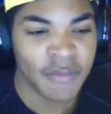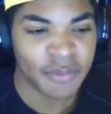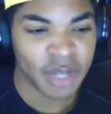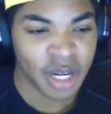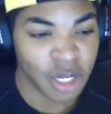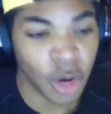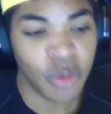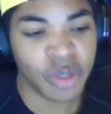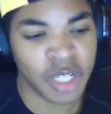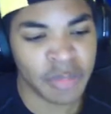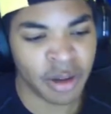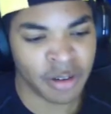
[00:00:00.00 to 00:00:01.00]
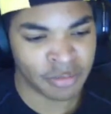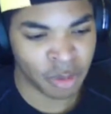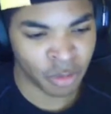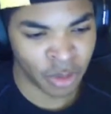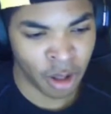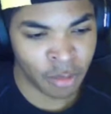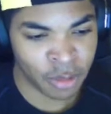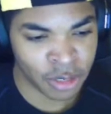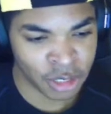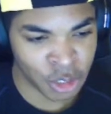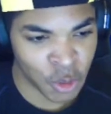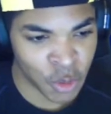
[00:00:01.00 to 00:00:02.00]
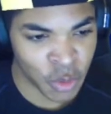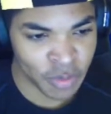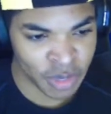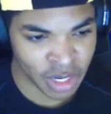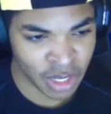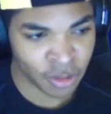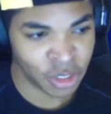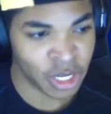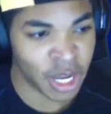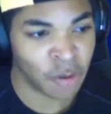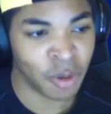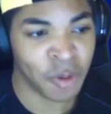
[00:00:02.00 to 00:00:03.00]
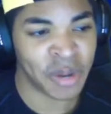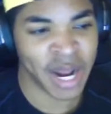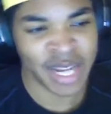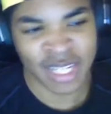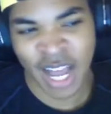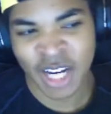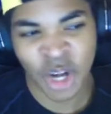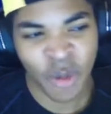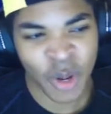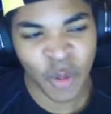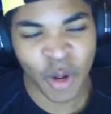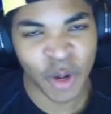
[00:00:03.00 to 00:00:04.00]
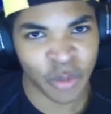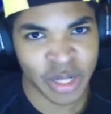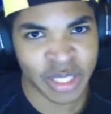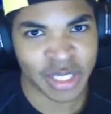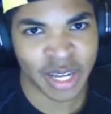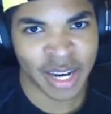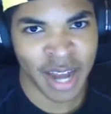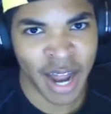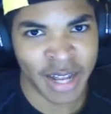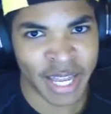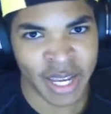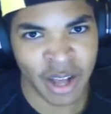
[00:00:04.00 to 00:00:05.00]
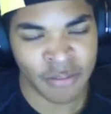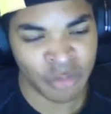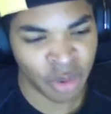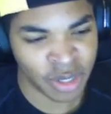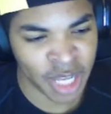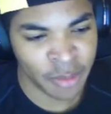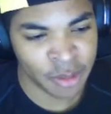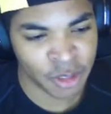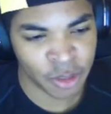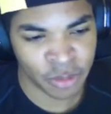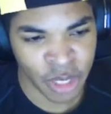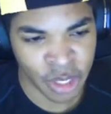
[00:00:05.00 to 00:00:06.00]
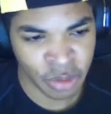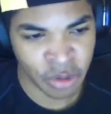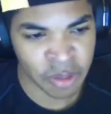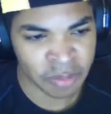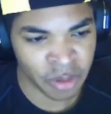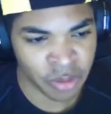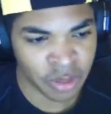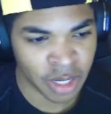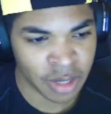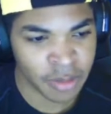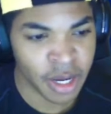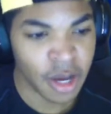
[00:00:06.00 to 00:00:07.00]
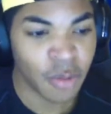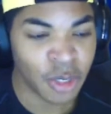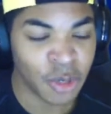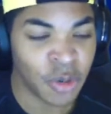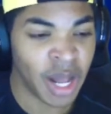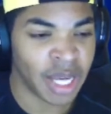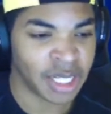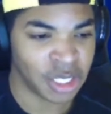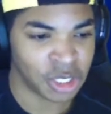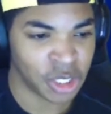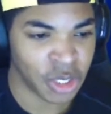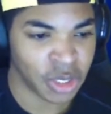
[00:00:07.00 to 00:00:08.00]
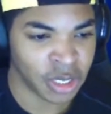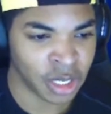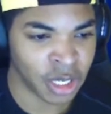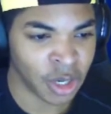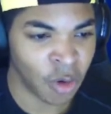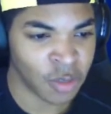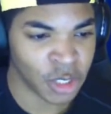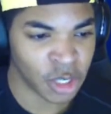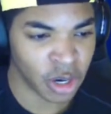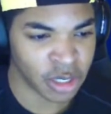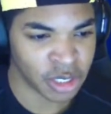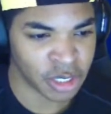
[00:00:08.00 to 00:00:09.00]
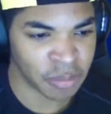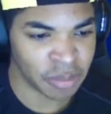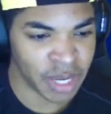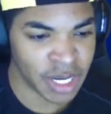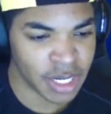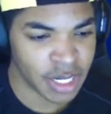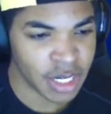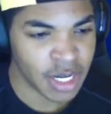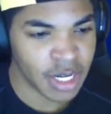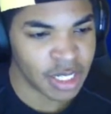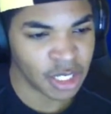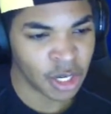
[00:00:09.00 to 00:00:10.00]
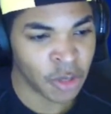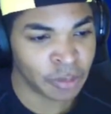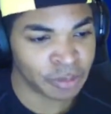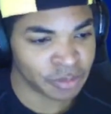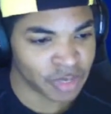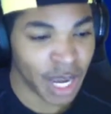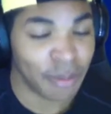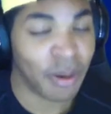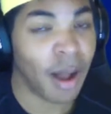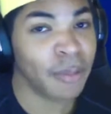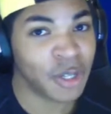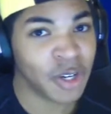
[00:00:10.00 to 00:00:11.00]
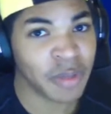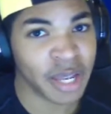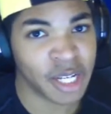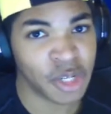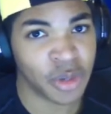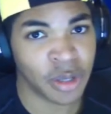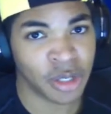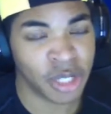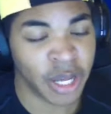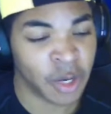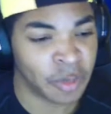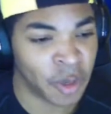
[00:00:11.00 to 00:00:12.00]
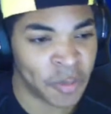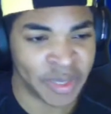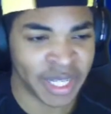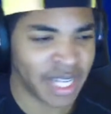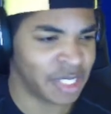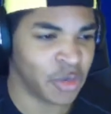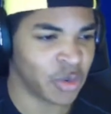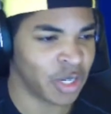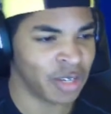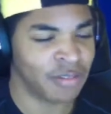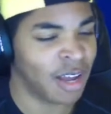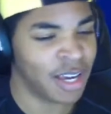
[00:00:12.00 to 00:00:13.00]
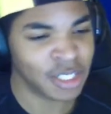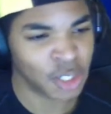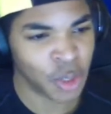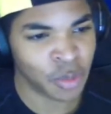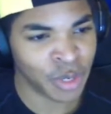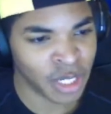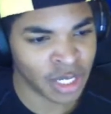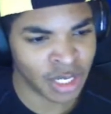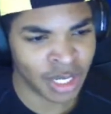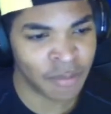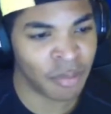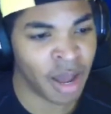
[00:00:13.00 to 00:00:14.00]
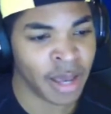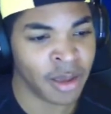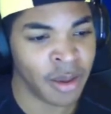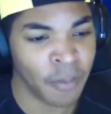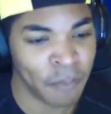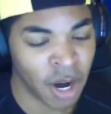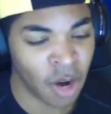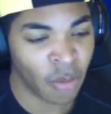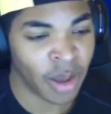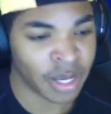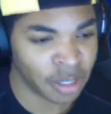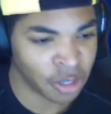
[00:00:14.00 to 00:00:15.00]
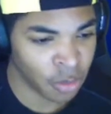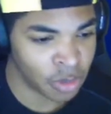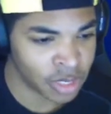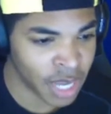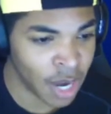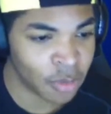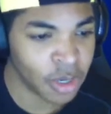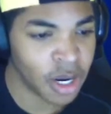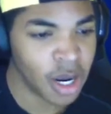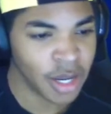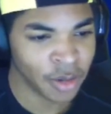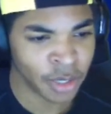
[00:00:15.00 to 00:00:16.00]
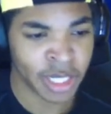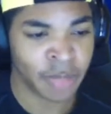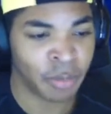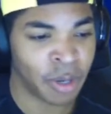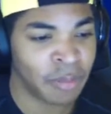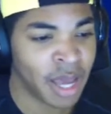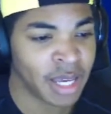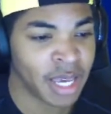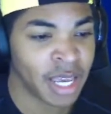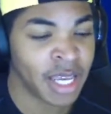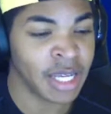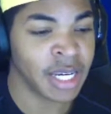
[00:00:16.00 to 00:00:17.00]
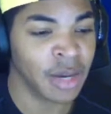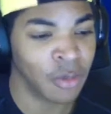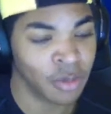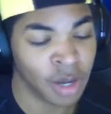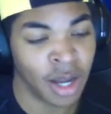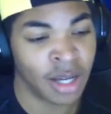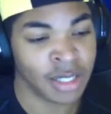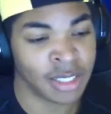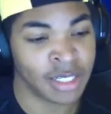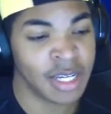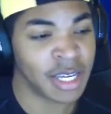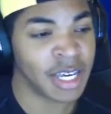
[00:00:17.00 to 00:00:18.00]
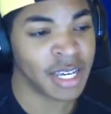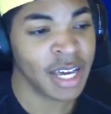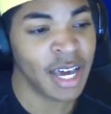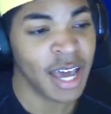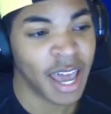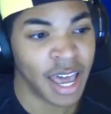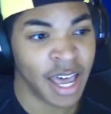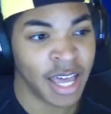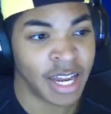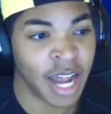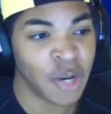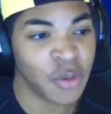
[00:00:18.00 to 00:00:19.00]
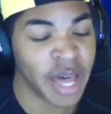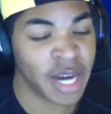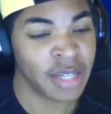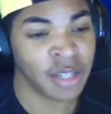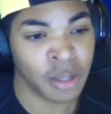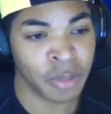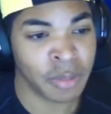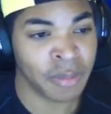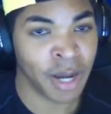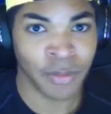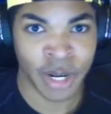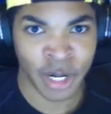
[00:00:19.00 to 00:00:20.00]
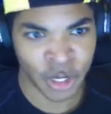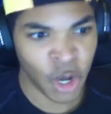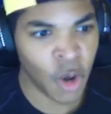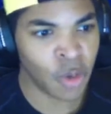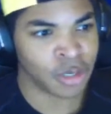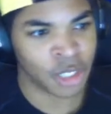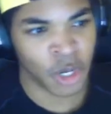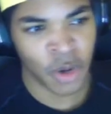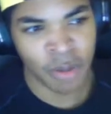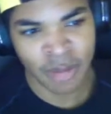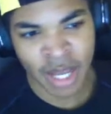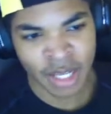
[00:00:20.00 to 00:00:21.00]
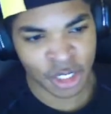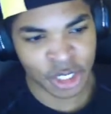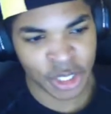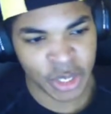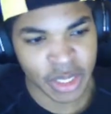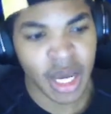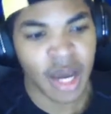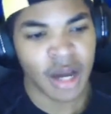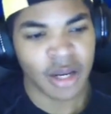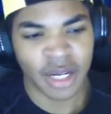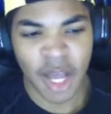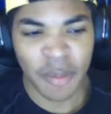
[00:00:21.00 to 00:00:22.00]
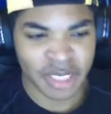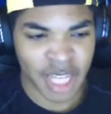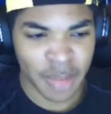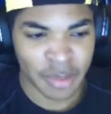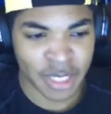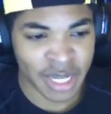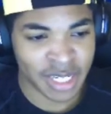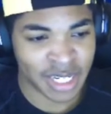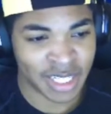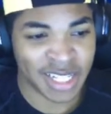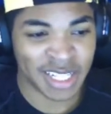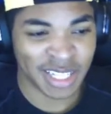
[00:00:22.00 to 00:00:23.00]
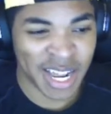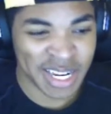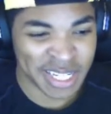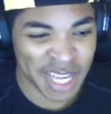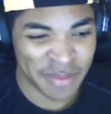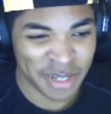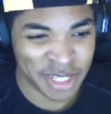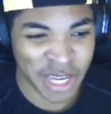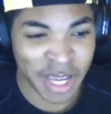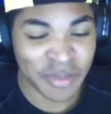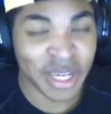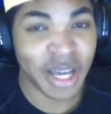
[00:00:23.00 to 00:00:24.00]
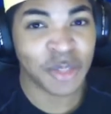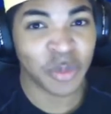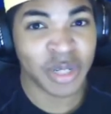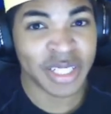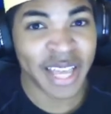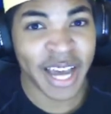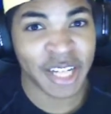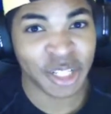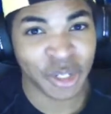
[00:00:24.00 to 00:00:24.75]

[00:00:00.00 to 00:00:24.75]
No debuff, but we're almost to another Shadow Bone, but I know I don't want to risk not getting off more damage, so I'm going to throw the Bone Club. We do not get the shield. They're going to overcharge just a bit, so I probably could have made it to another Shadow Bone, but that's totally fine. So I'm going to let my Marowak go down. Gonna bring back in Seaking, and I knew they had another Mud Bomb ready to go, so I'm not going to shield. Look how much damage that did. That's a lot of damage, and because Whiscash